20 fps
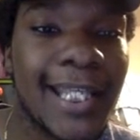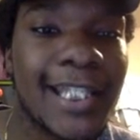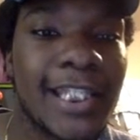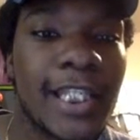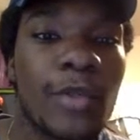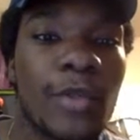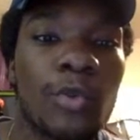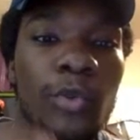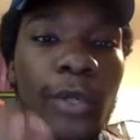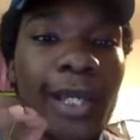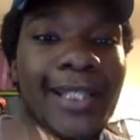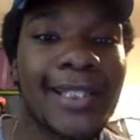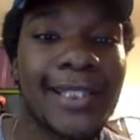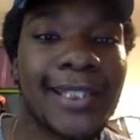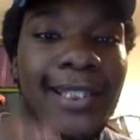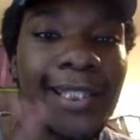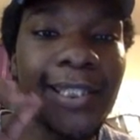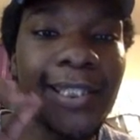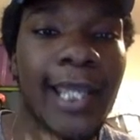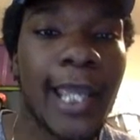is a
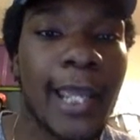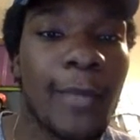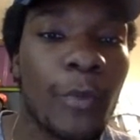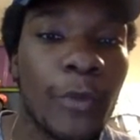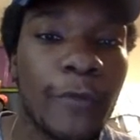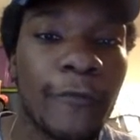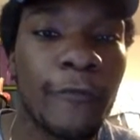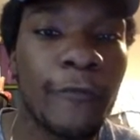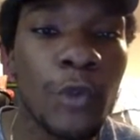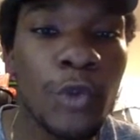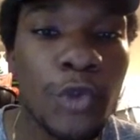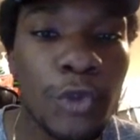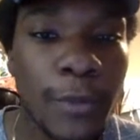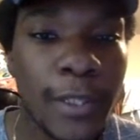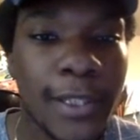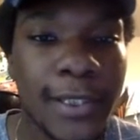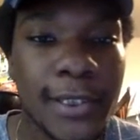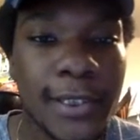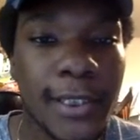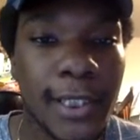racing game with
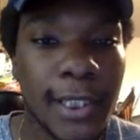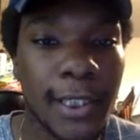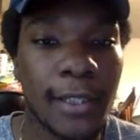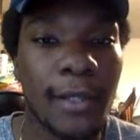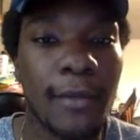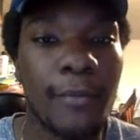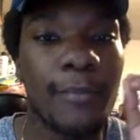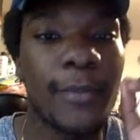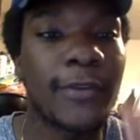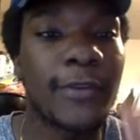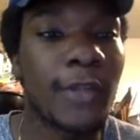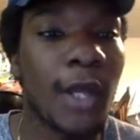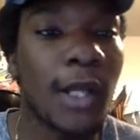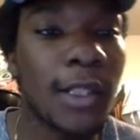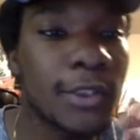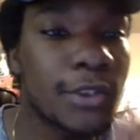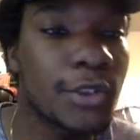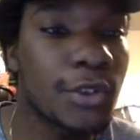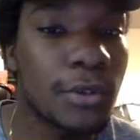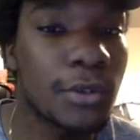futuristic
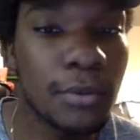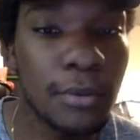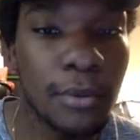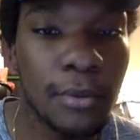mythological